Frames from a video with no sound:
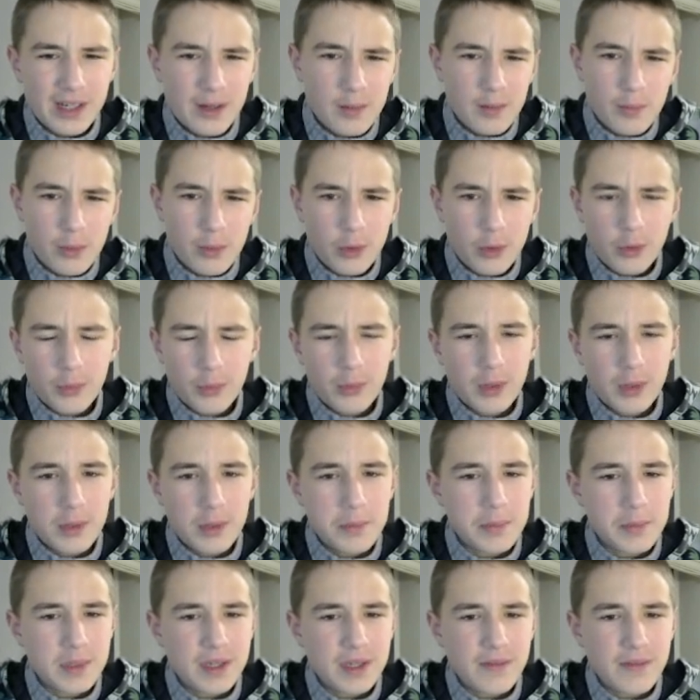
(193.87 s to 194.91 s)
and probably
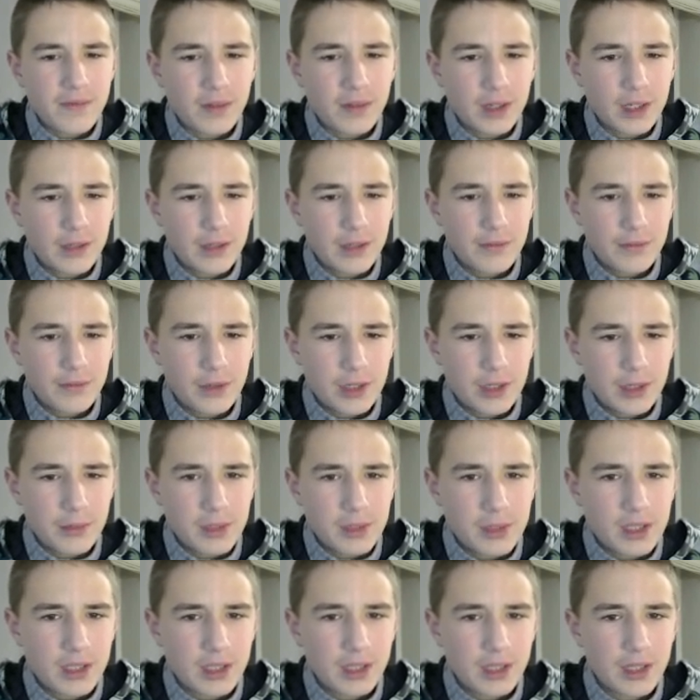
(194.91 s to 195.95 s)
b5 or
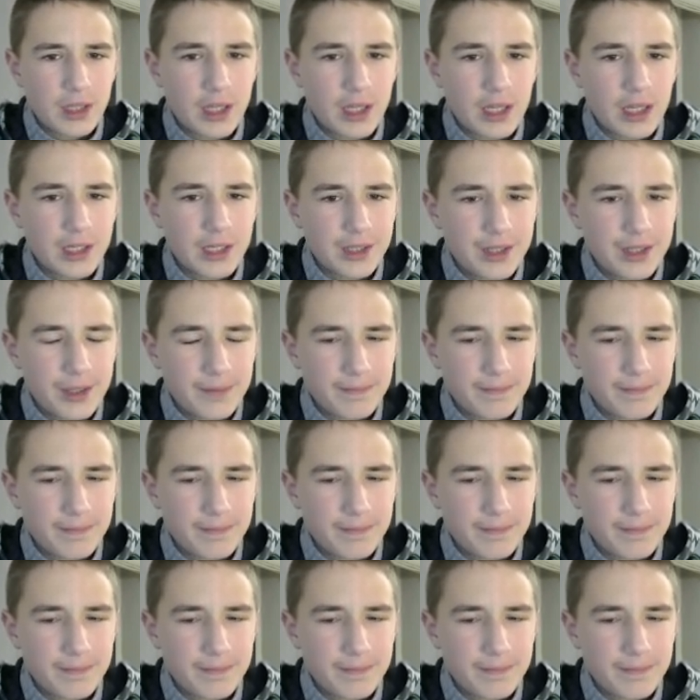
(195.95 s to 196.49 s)
something like that.